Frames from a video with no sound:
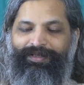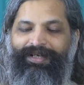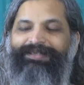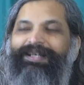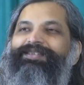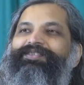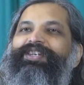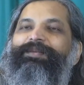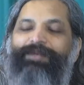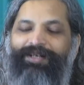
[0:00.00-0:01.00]
is
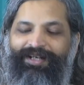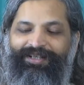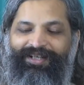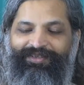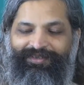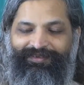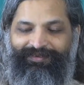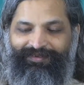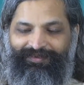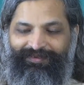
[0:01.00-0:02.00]
extremely
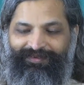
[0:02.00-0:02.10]
contagious.